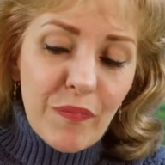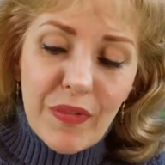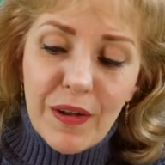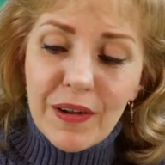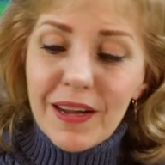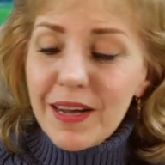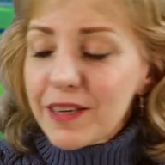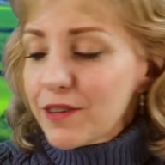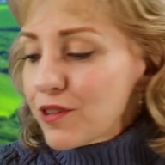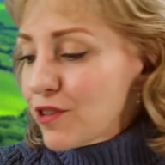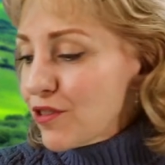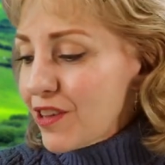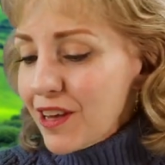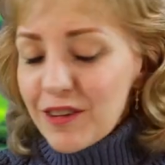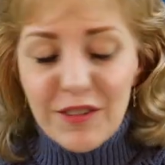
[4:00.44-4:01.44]
Okay, I know
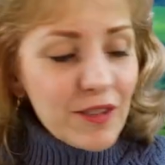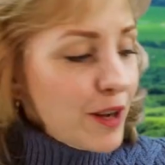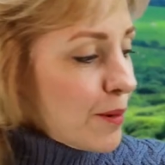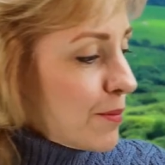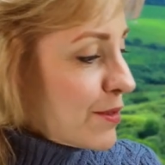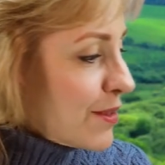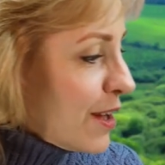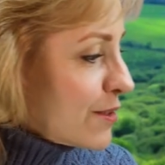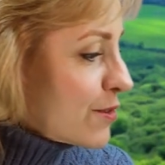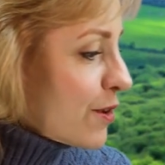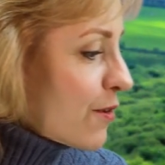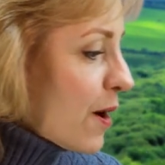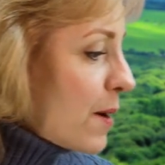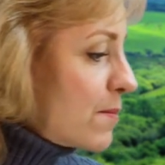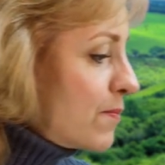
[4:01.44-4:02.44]
there's egg in there, but that's
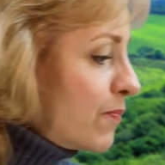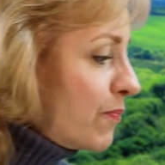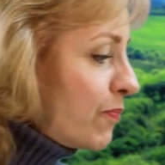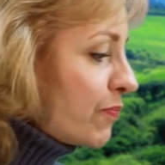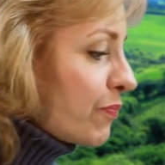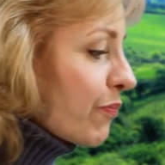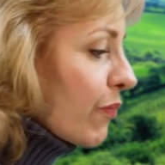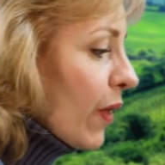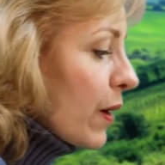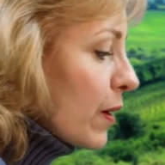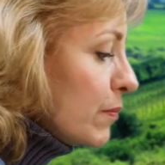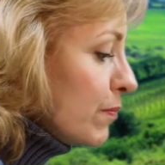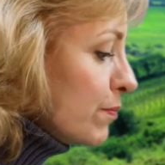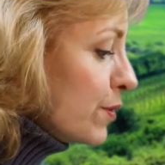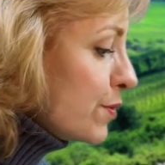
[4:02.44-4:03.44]
all right. All
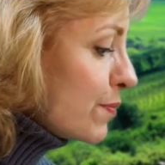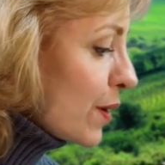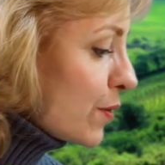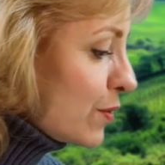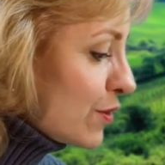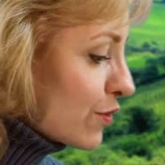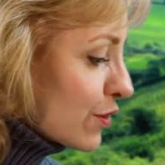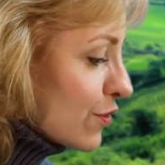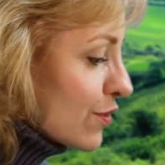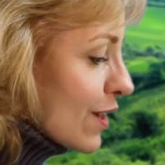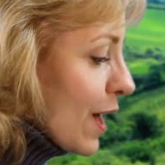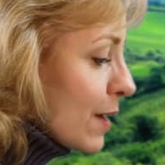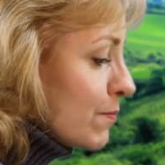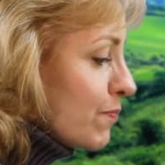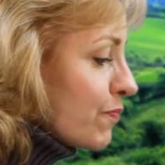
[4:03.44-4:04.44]
right, I'm gonna put my whisk
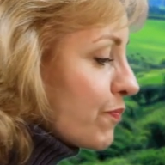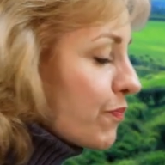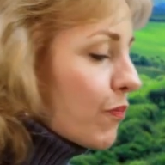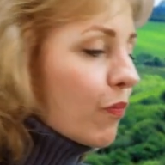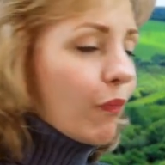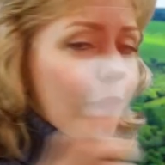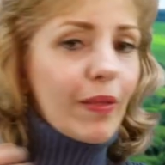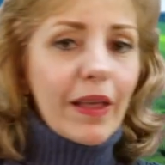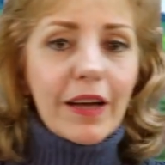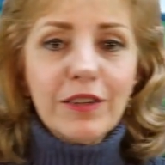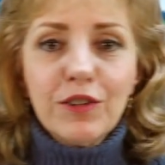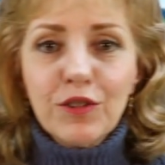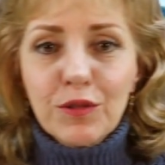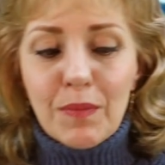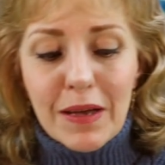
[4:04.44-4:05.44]
aside
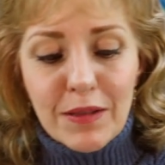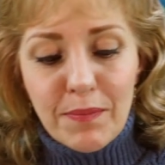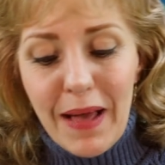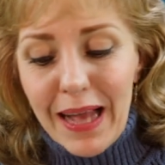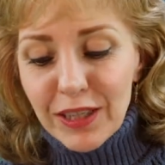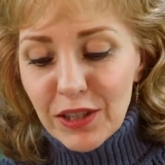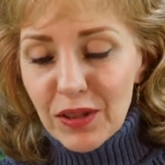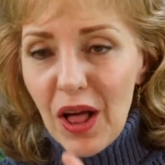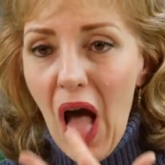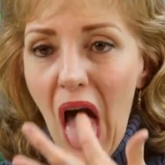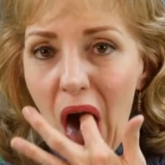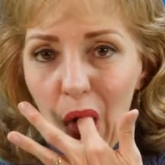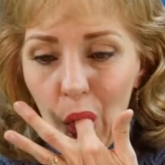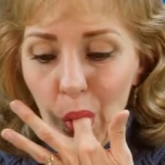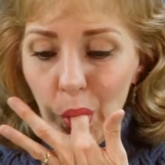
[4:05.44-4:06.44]
and use my spatula.
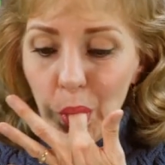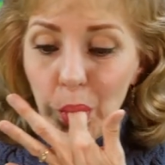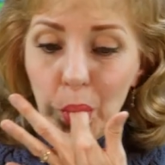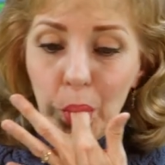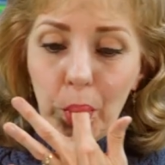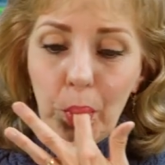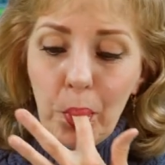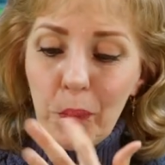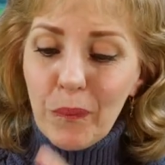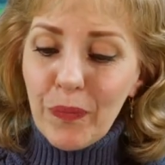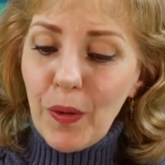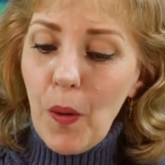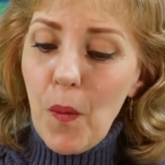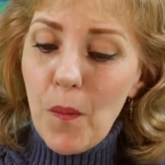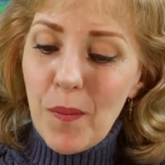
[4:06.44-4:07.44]

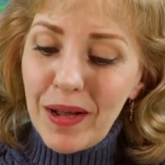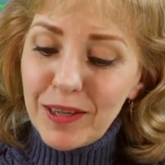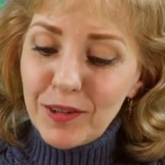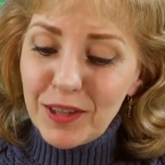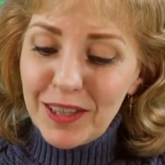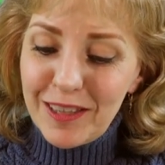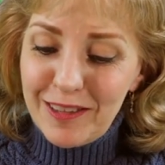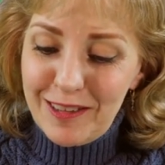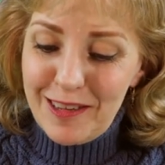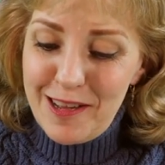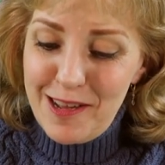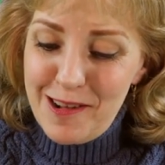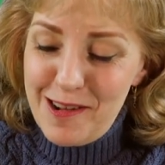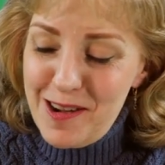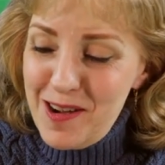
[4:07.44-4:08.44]
Oh my goodness.
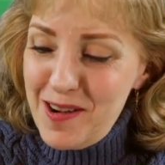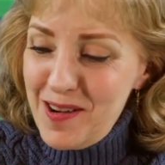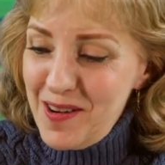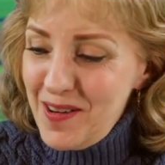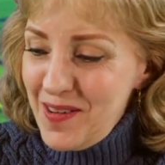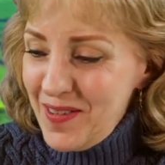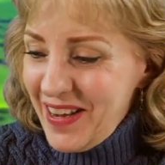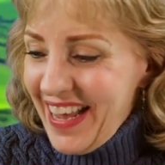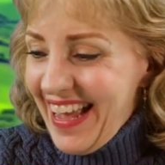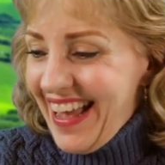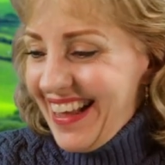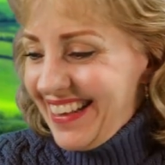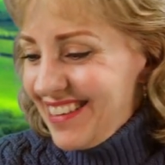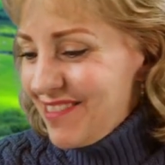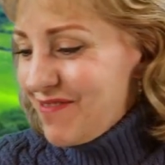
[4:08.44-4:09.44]
Okay.